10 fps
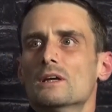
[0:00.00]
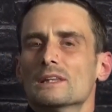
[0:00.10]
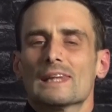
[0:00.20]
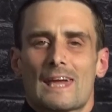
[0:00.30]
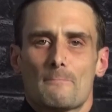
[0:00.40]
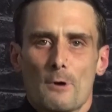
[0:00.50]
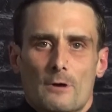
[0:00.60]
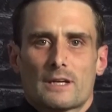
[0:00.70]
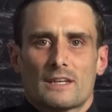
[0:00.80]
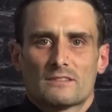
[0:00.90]

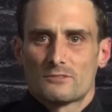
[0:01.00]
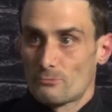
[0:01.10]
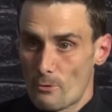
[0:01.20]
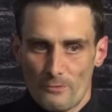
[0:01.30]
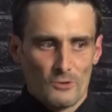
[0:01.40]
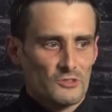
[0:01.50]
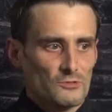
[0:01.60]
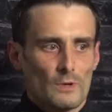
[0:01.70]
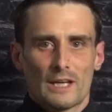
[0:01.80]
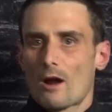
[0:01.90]
landmark cases, Roe
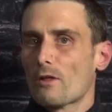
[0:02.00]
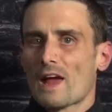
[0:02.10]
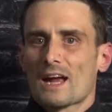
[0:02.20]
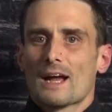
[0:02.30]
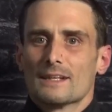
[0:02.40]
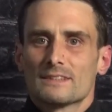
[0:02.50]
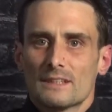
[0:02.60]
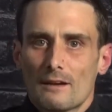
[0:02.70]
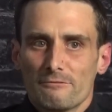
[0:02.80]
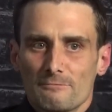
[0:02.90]
versus Wade, all that kind of
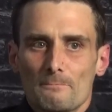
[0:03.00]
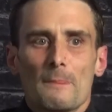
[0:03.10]
stuff.